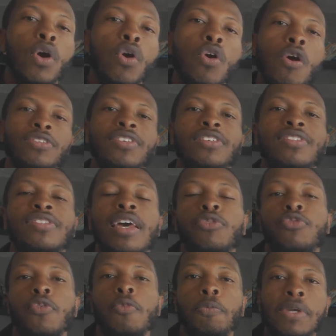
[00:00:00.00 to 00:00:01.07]
All
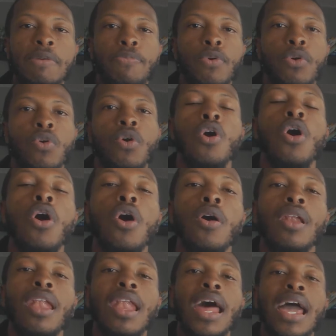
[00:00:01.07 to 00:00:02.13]
successful people
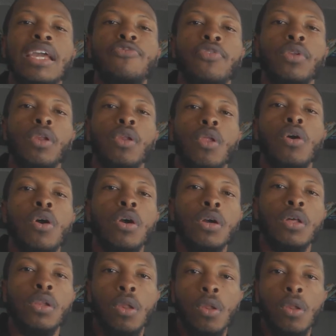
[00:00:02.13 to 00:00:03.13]
are lifelong